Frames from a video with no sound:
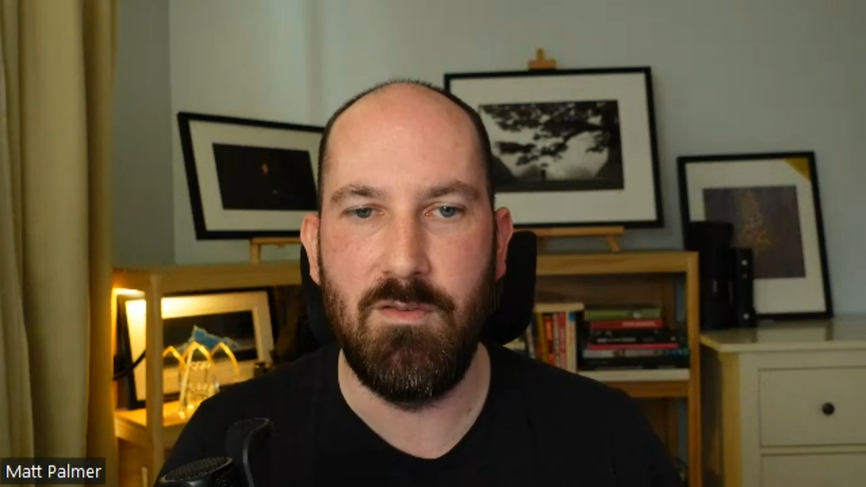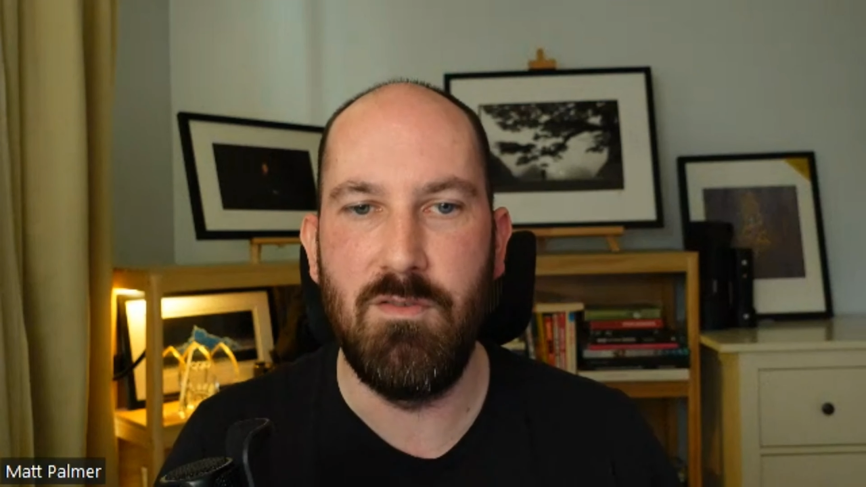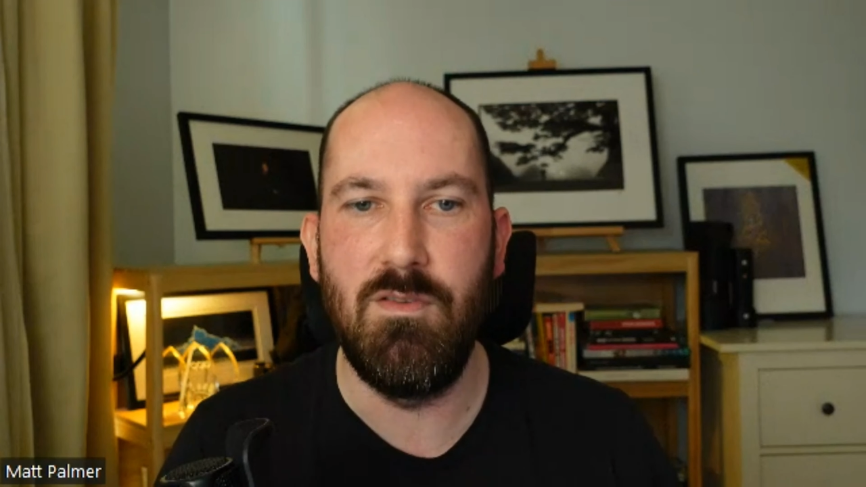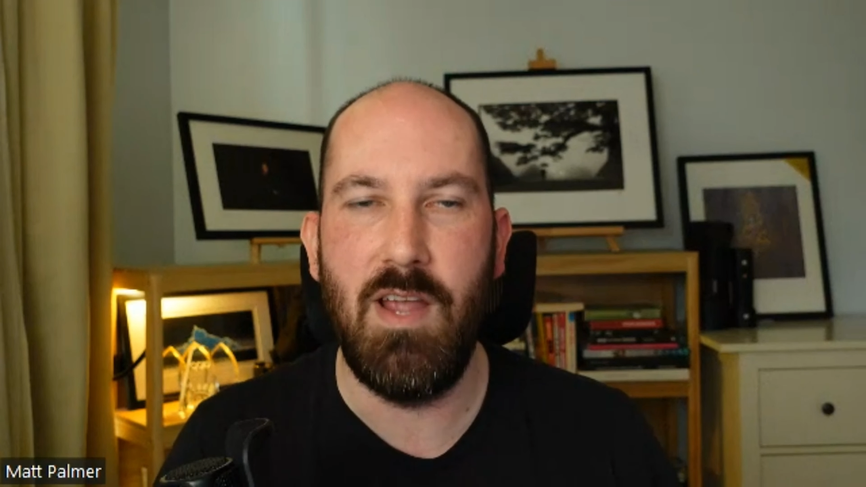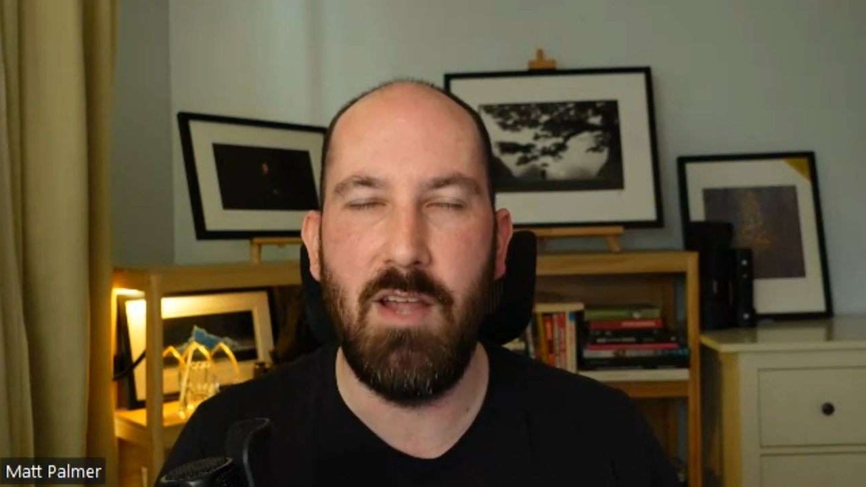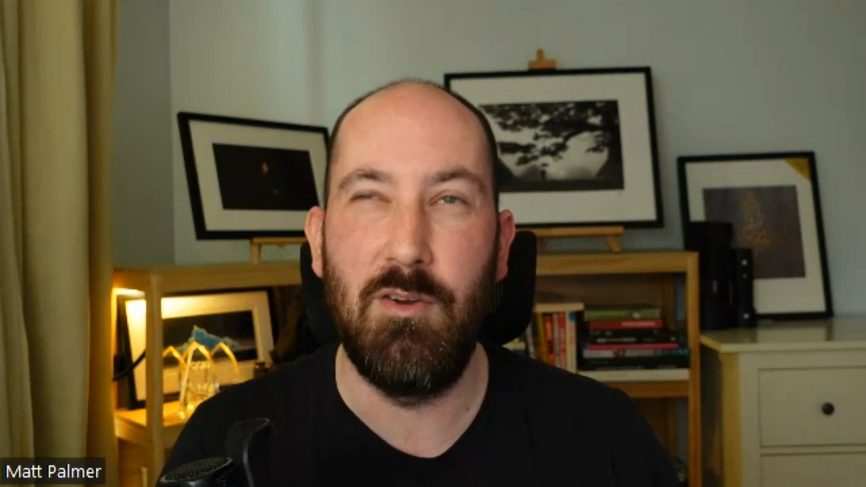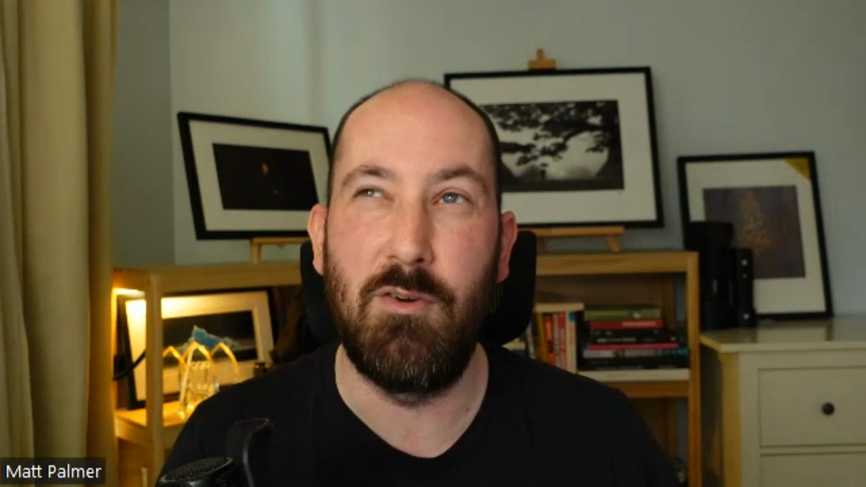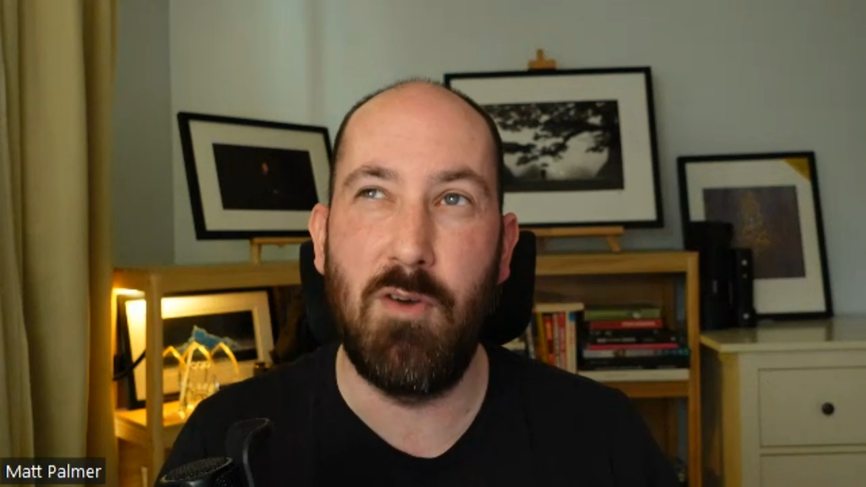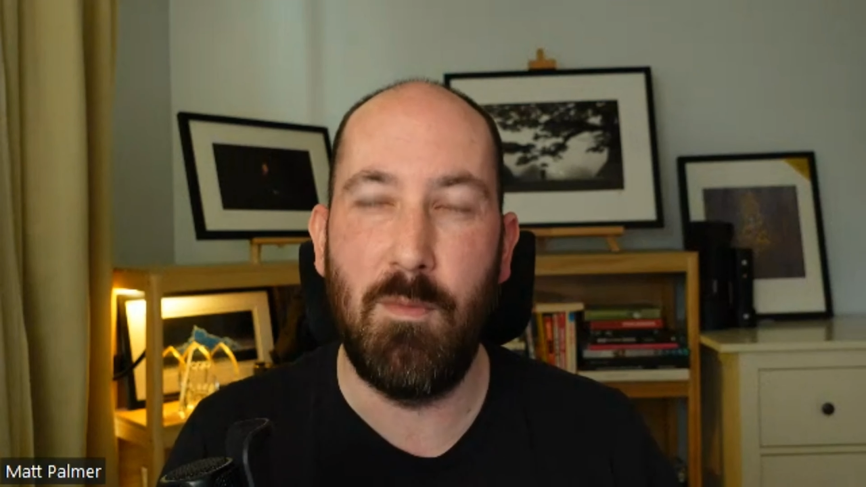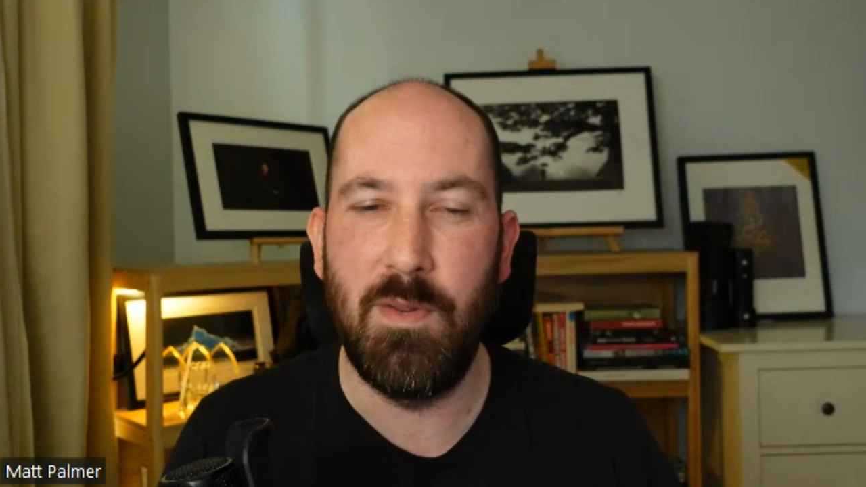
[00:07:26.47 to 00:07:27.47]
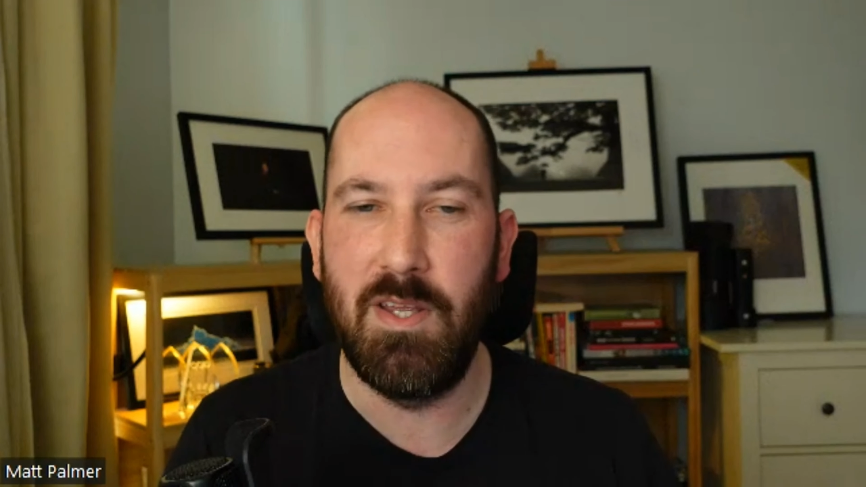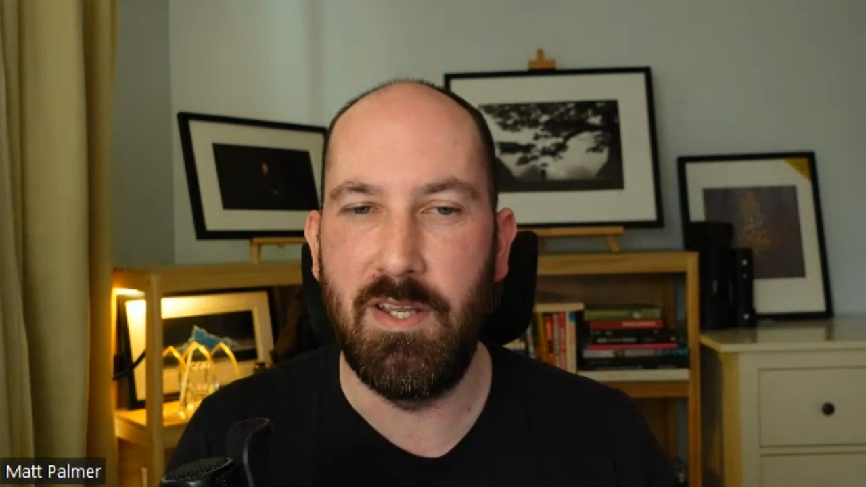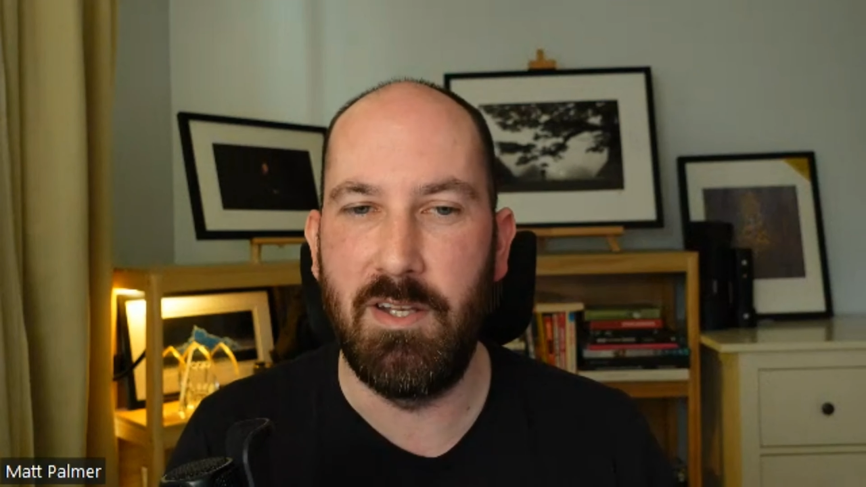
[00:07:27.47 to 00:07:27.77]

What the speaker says: how you're cropping and